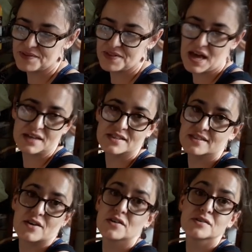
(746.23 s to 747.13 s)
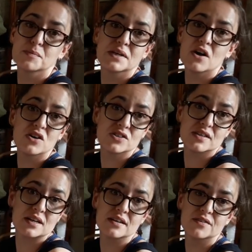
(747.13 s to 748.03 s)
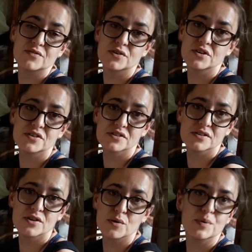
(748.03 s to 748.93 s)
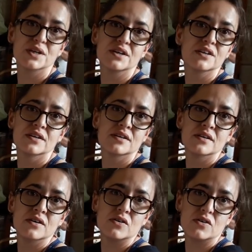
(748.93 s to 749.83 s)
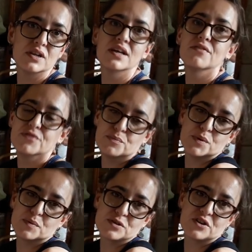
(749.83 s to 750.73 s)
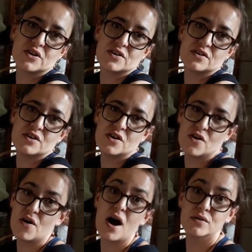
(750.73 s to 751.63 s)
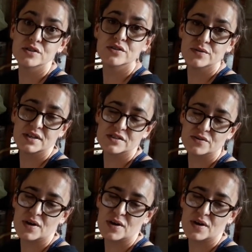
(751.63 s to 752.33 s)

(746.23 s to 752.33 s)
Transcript: that's going to be lost, and in a few years only a few people is going to know how to do it, so